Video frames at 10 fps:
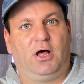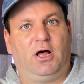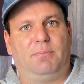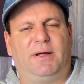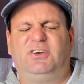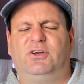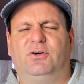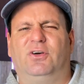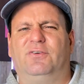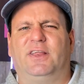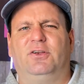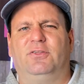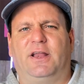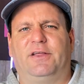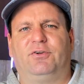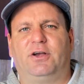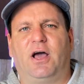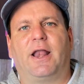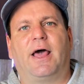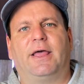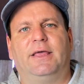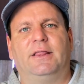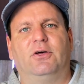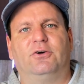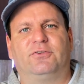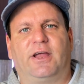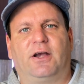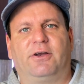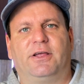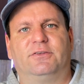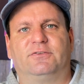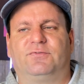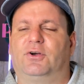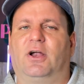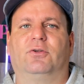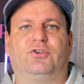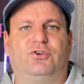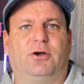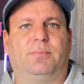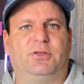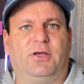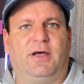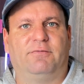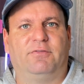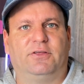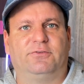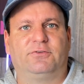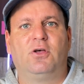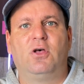I don't know if they do that if you're not in those areas, if you're out in Europe and you have this,